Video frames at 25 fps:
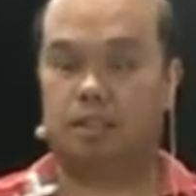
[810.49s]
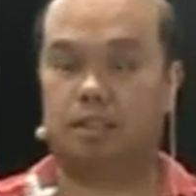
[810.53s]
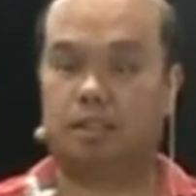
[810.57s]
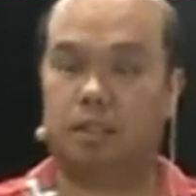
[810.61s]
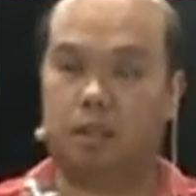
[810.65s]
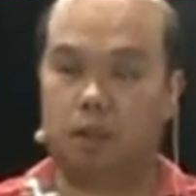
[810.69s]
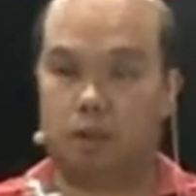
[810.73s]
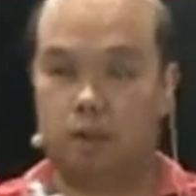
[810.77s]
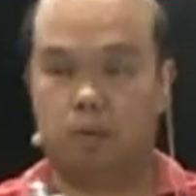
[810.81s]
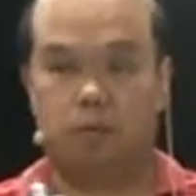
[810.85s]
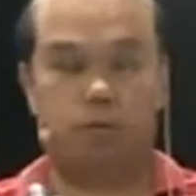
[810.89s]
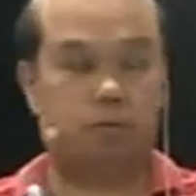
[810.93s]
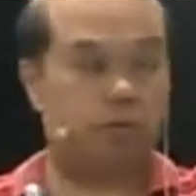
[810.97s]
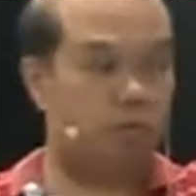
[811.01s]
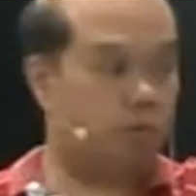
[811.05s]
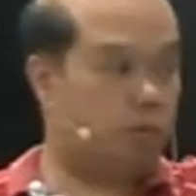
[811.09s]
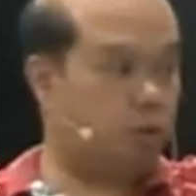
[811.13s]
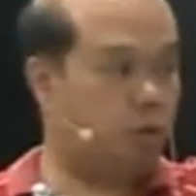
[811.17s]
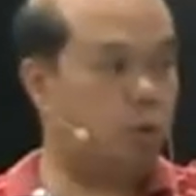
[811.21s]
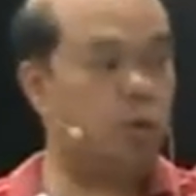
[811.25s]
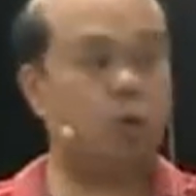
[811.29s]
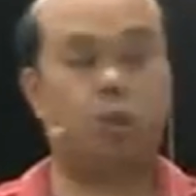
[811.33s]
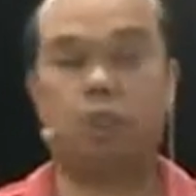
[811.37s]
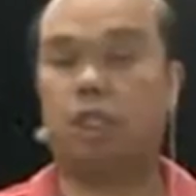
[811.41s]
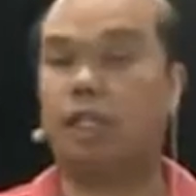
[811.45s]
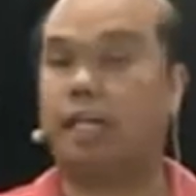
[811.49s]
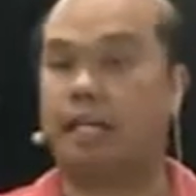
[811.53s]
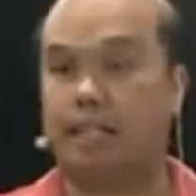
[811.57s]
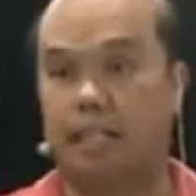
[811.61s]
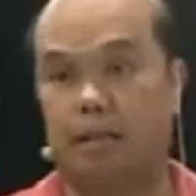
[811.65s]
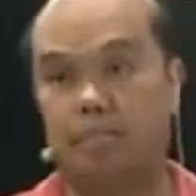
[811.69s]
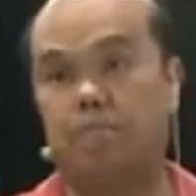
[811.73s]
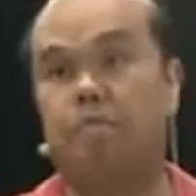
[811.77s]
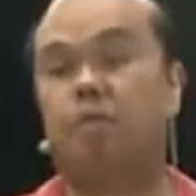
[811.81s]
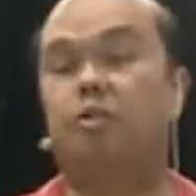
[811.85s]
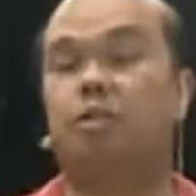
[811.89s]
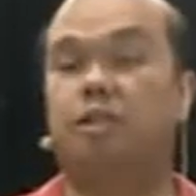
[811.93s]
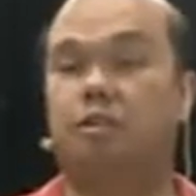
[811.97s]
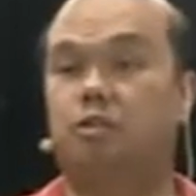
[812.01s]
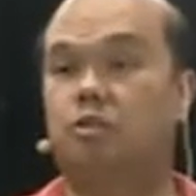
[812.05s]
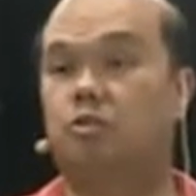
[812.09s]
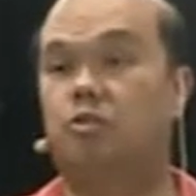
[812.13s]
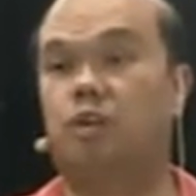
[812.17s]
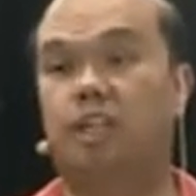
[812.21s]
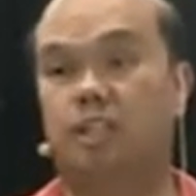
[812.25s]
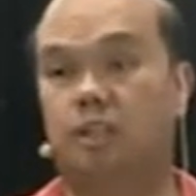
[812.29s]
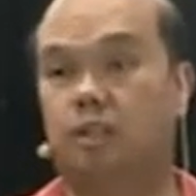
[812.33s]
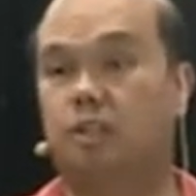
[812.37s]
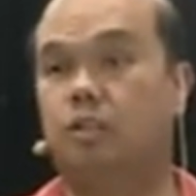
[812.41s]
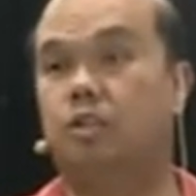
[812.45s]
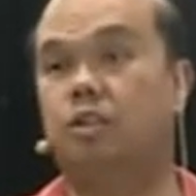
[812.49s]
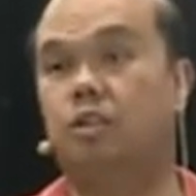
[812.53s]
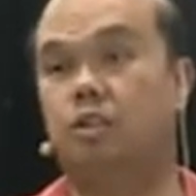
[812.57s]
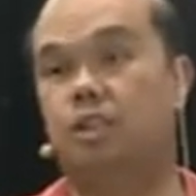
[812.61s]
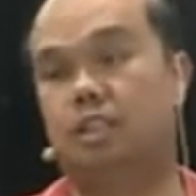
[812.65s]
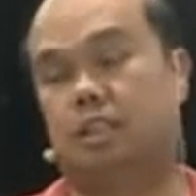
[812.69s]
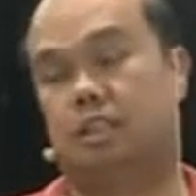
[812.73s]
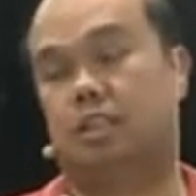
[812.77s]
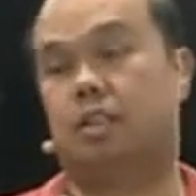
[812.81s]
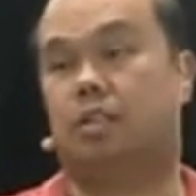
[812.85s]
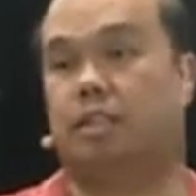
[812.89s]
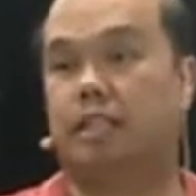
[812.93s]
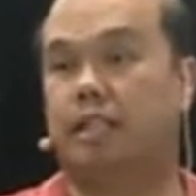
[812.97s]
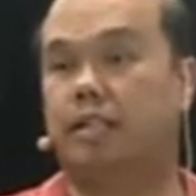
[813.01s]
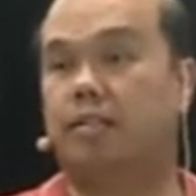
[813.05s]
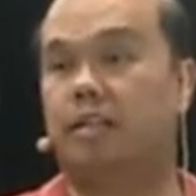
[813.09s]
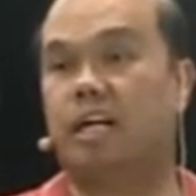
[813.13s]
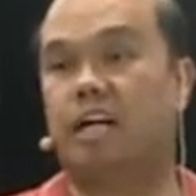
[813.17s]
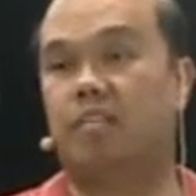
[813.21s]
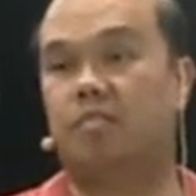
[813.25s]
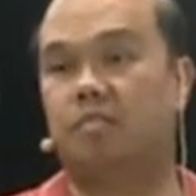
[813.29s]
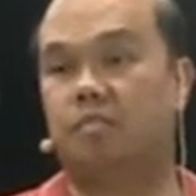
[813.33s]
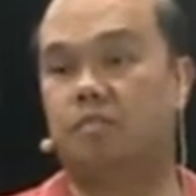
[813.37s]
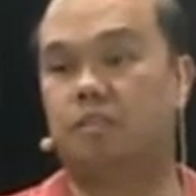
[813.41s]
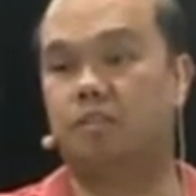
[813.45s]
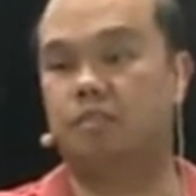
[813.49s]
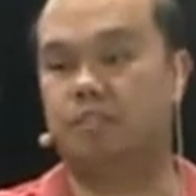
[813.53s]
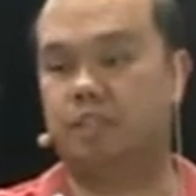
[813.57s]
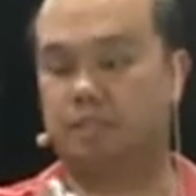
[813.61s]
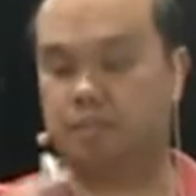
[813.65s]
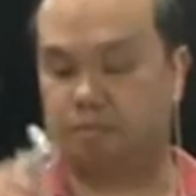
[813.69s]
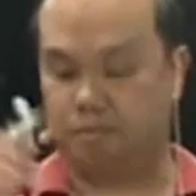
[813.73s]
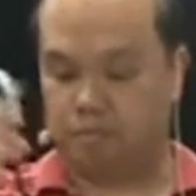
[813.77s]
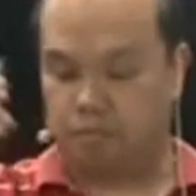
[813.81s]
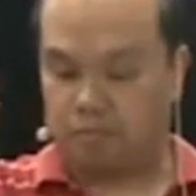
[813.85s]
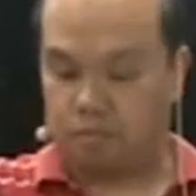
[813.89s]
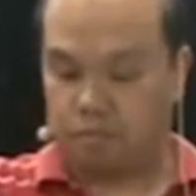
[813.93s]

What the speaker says: So usually they're built as one unit, so they come with it.